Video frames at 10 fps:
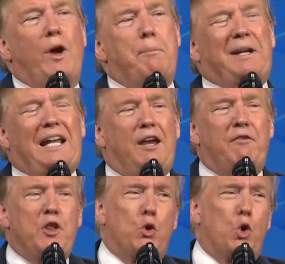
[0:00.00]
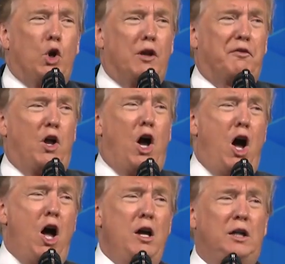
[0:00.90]
you. We believe in the rule of
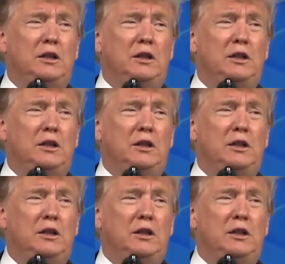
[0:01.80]
law,